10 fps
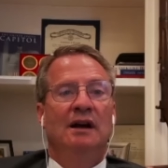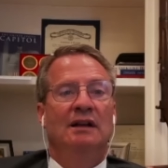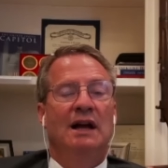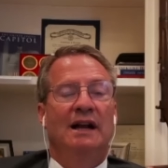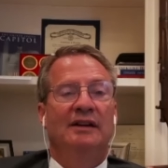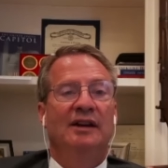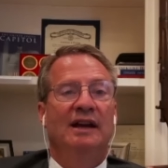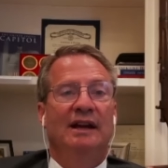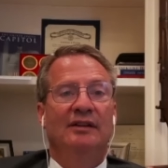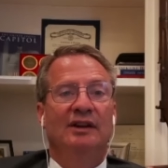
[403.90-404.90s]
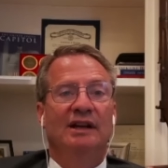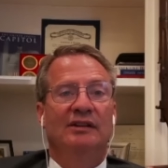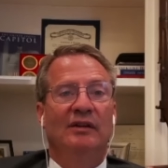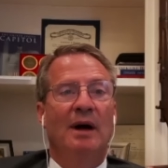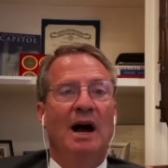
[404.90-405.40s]
of digging to
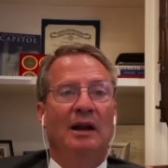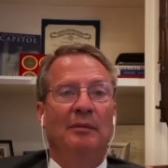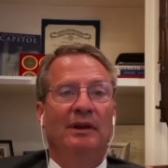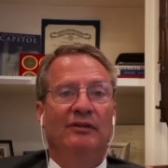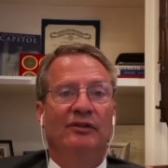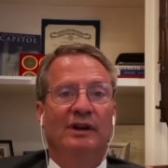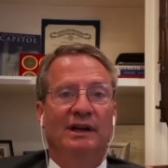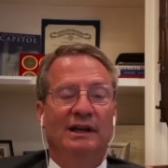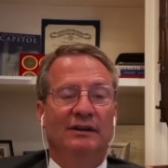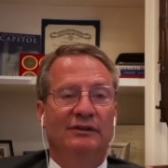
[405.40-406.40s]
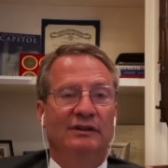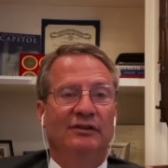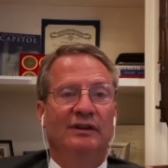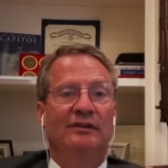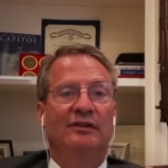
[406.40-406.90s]
get to the bottom of this thing,
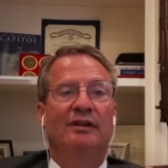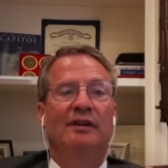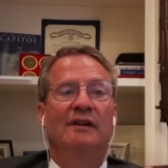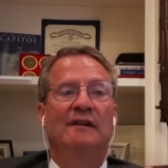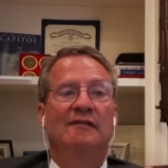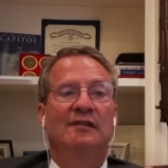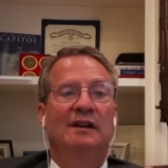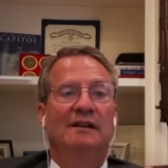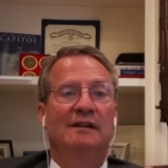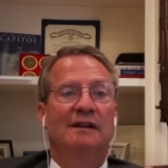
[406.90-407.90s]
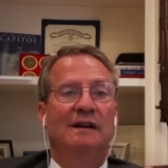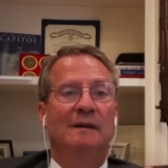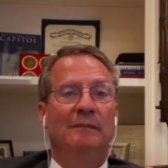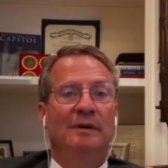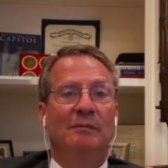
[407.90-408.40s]
because it's
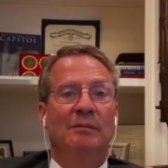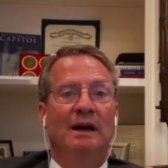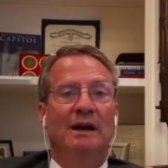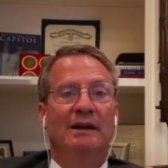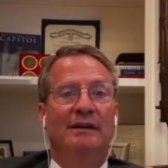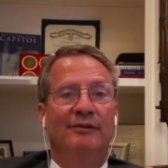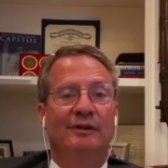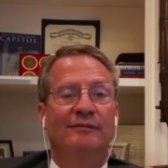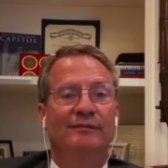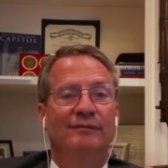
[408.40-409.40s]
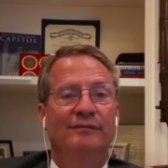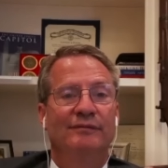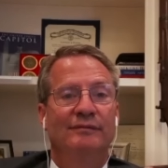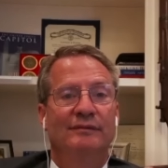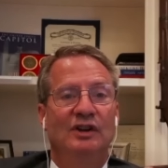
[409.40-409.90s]
you're burying it for
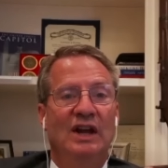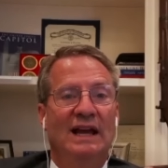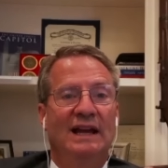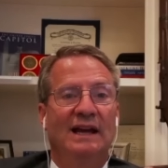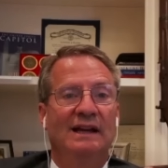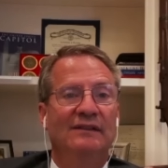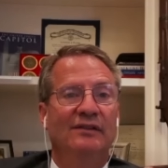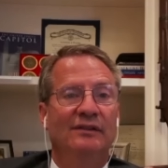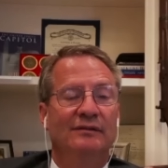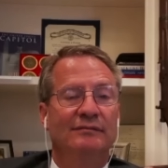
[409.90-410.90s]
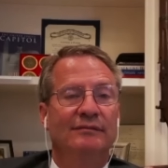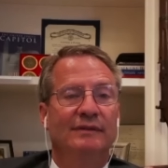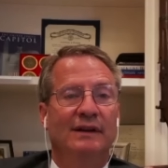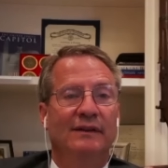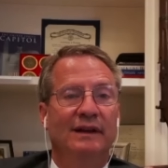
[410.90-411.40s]
decades,
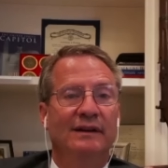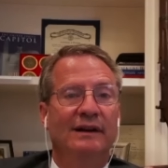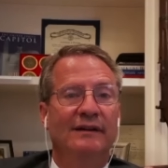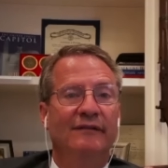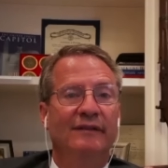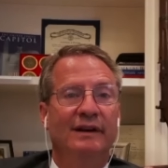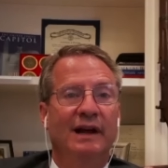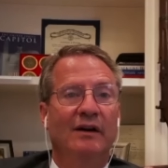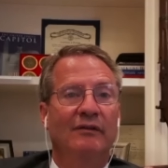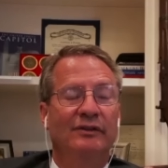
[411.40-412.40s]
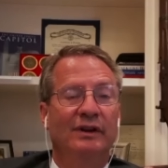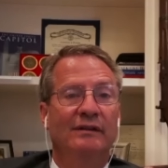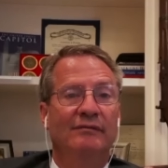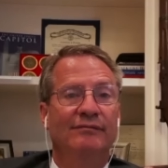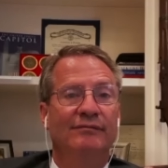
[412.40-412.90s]
and then now all of a
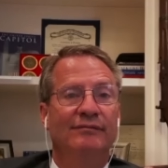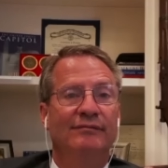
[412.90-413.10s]
sudden